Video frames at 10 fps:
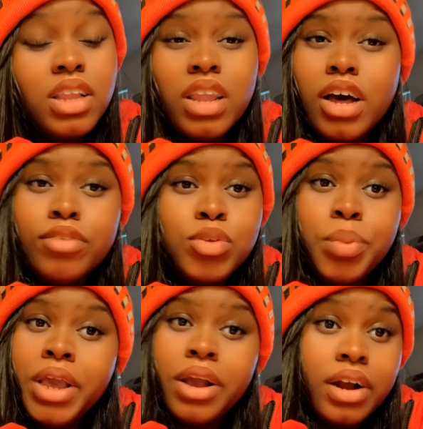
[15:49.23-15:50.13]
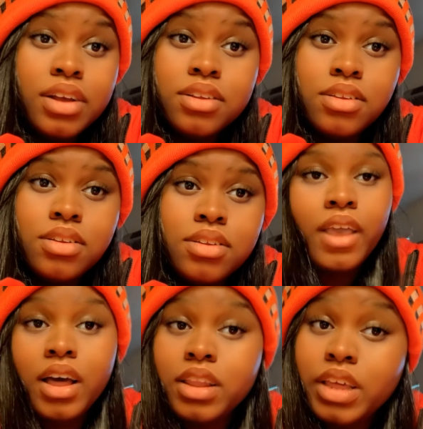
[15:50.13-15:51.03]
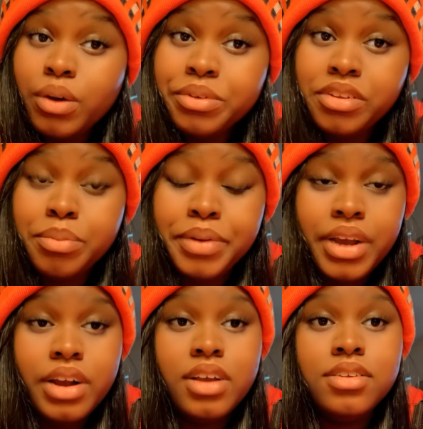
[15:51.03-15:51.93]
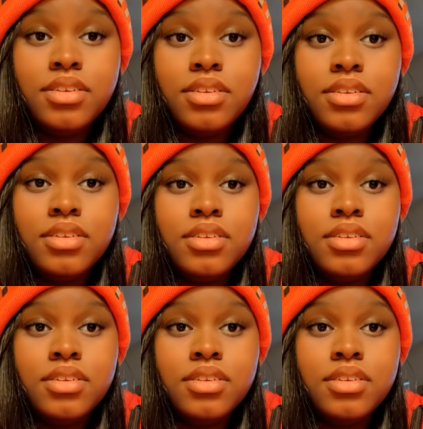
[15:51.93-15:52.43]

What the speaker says: loves Paris. Aaliyah was in Paris.